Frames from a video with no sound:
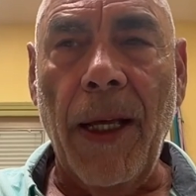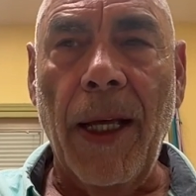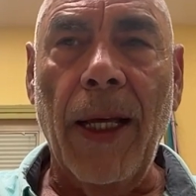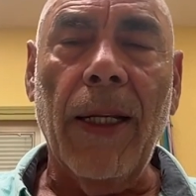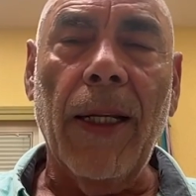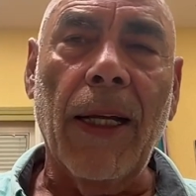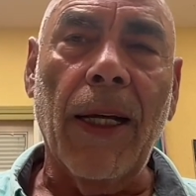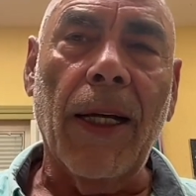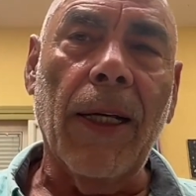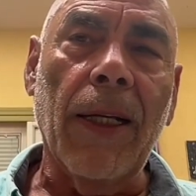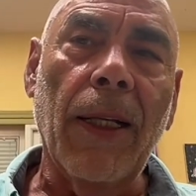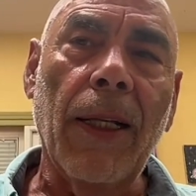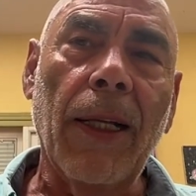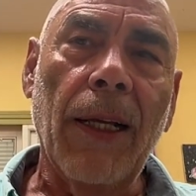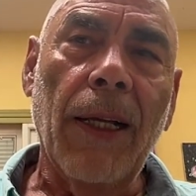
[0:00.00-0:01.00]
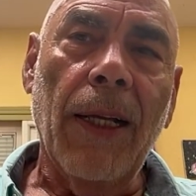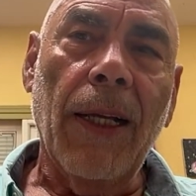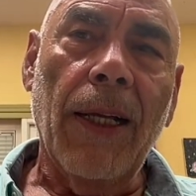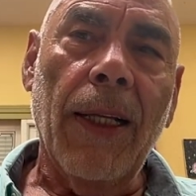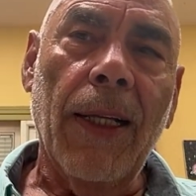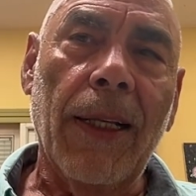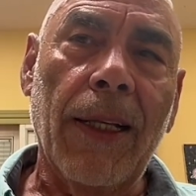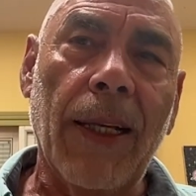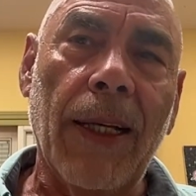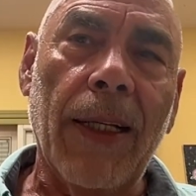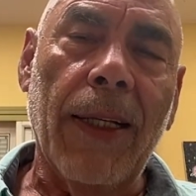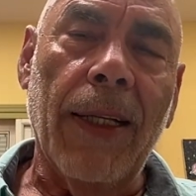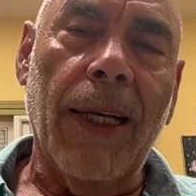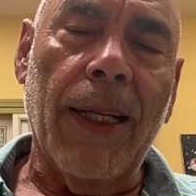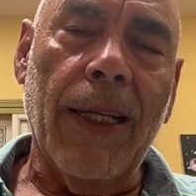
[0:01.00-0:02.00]
And
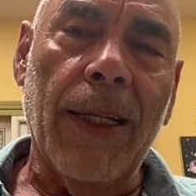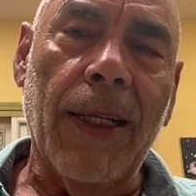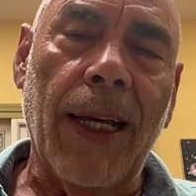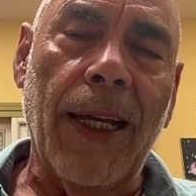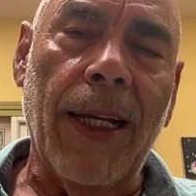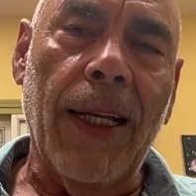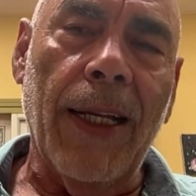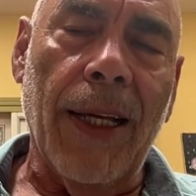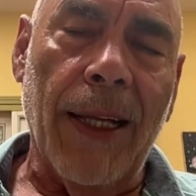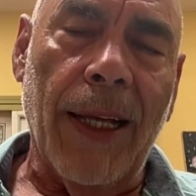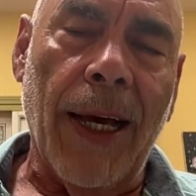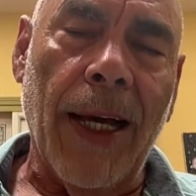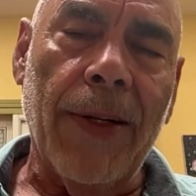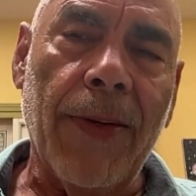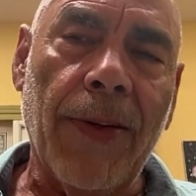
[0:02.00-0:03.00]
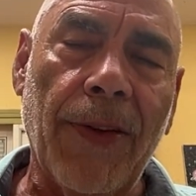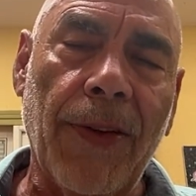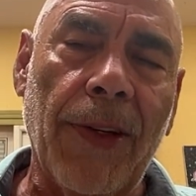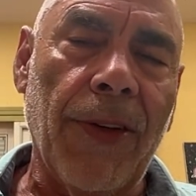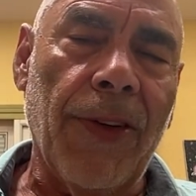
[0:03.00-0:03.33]
the other lady, the actress,